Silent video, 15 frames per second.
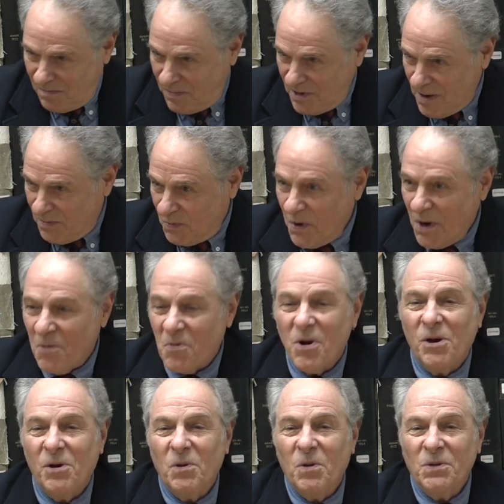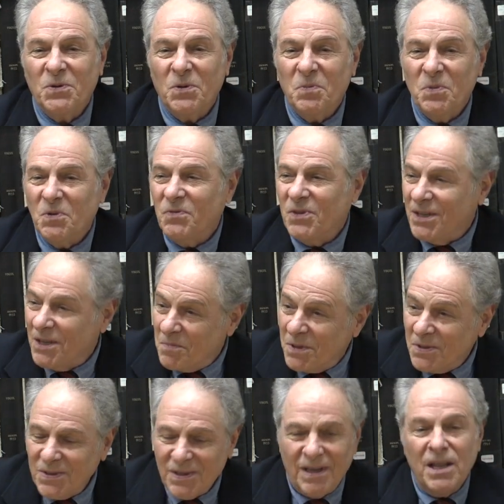Perhaps why I wanted to also move to
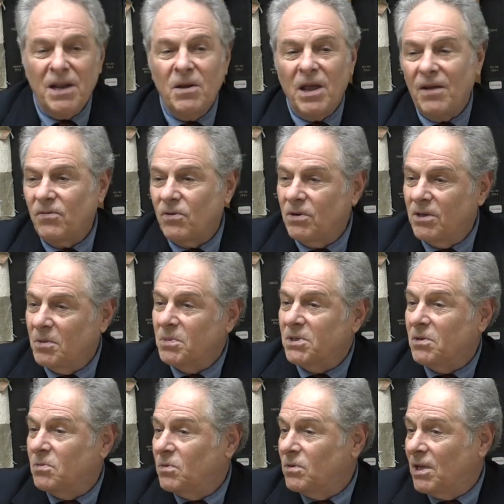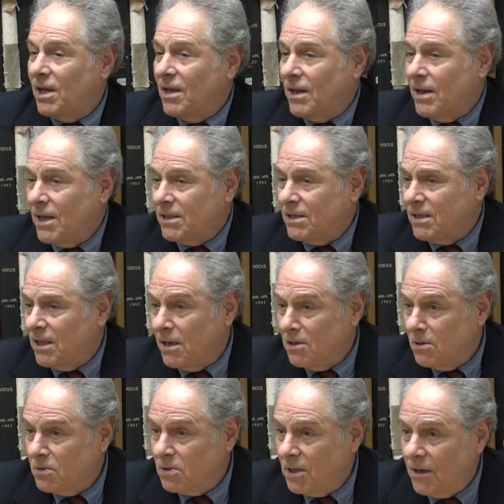Gimbels. And then after Gimbels, I went to A&S, 10
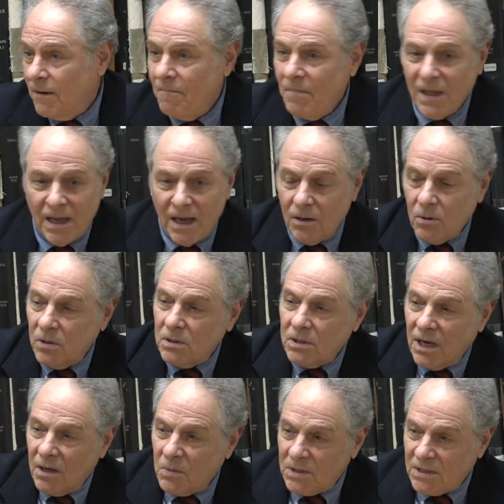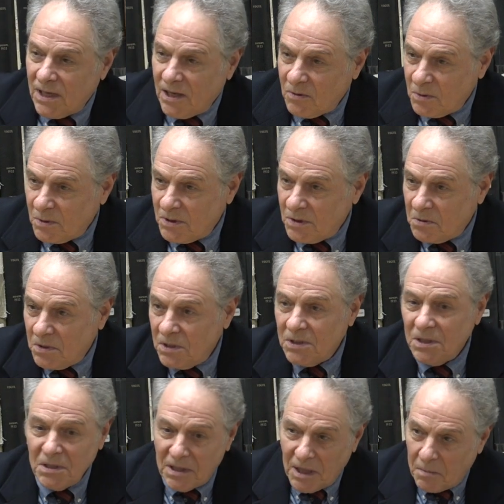years there and all the time my salary was
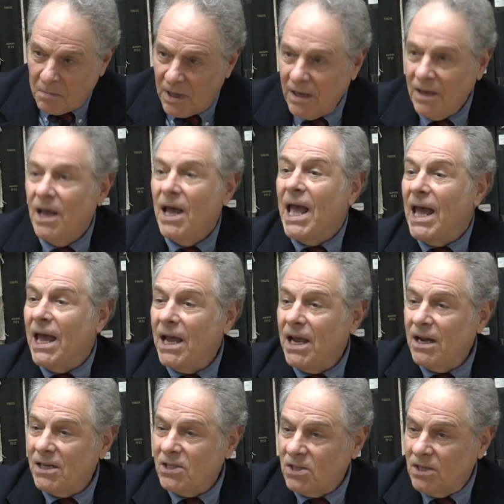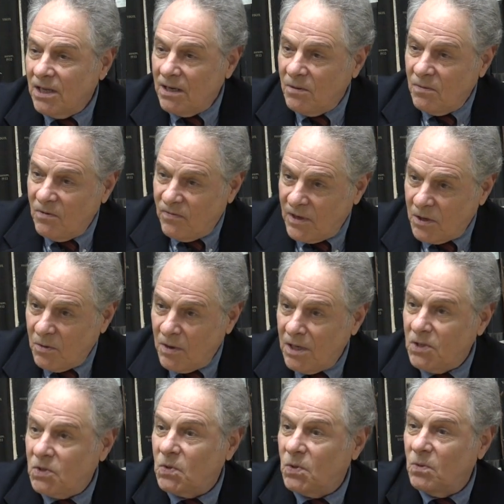increasing, not bad. And I still had
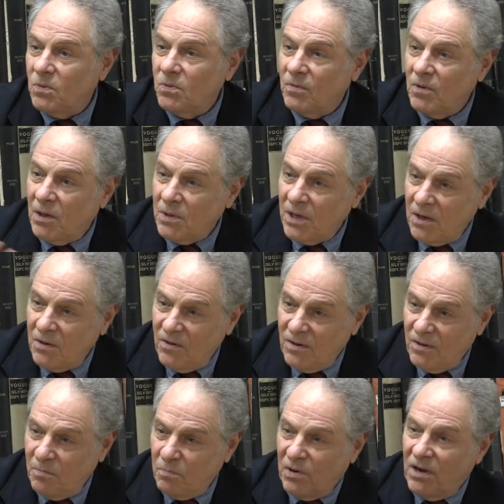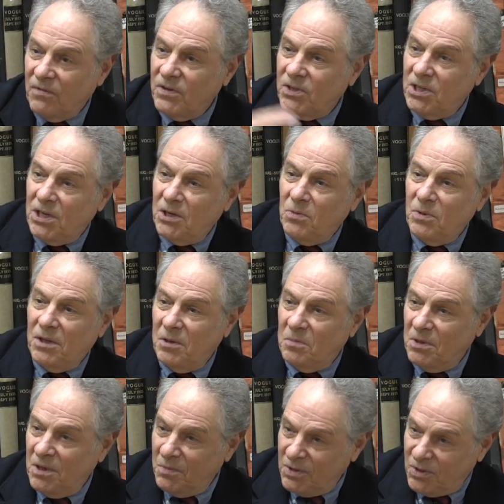Federated, so I had the profit sharing with
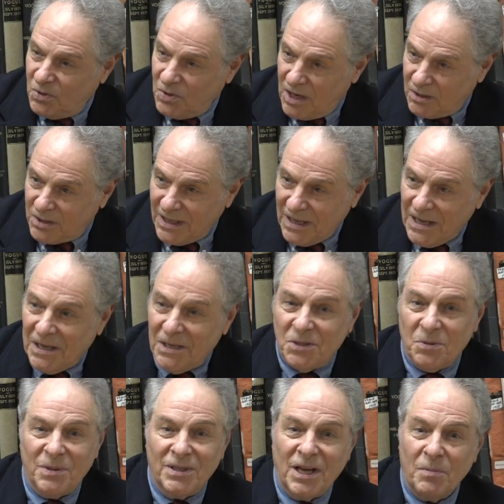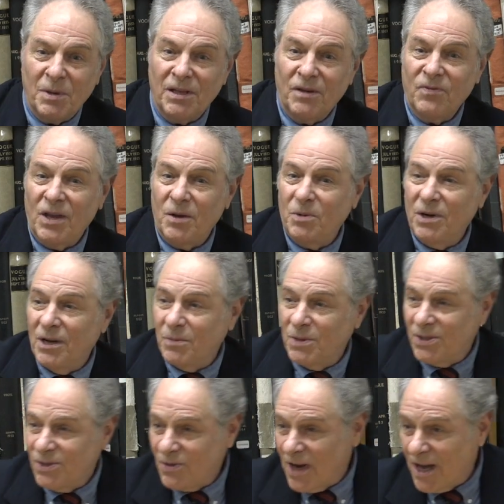Abraham and Straus. So by the time I left Abraham and
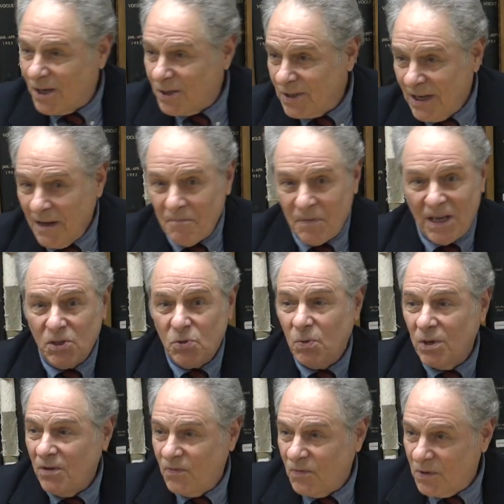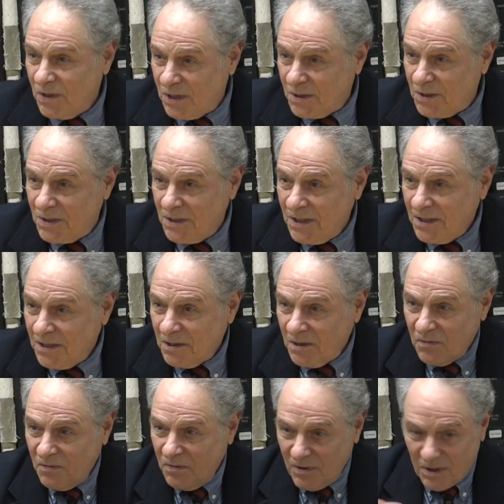Straus, I had 24 years
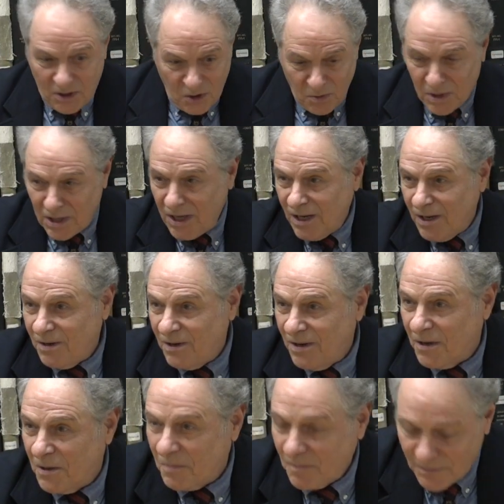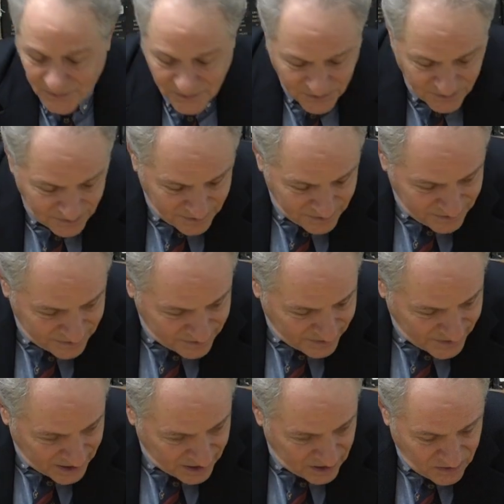of accumulated um,
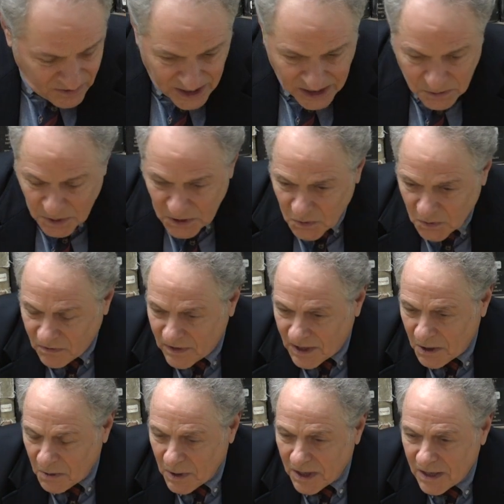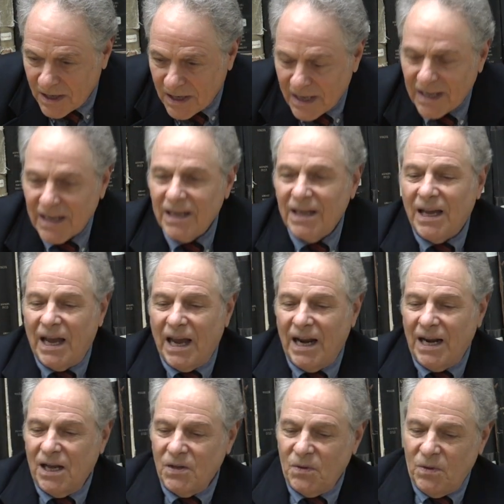investments with Federated,
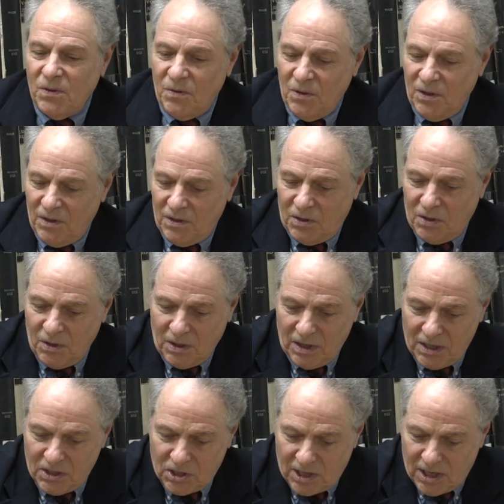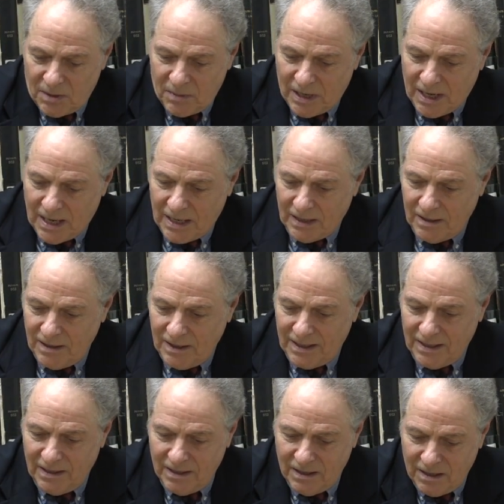and I took a job at
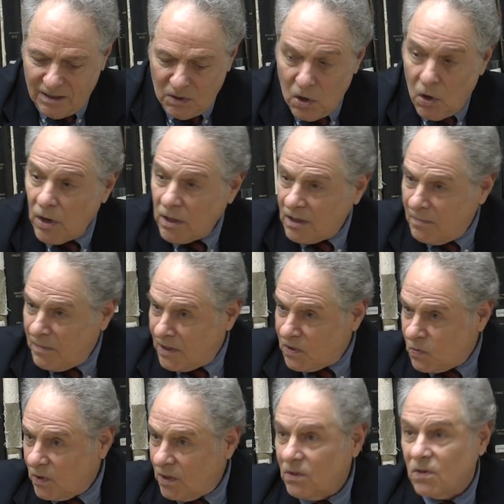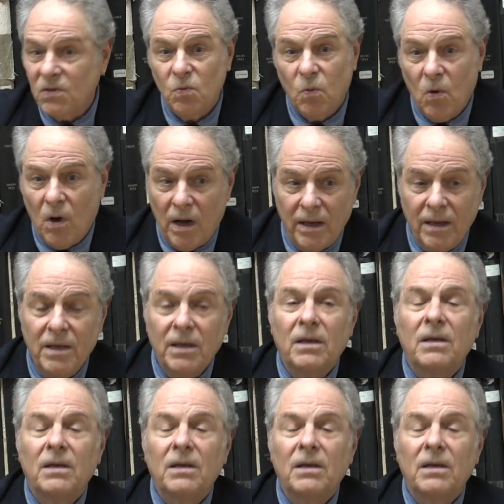uh, Nautica Menswear because why?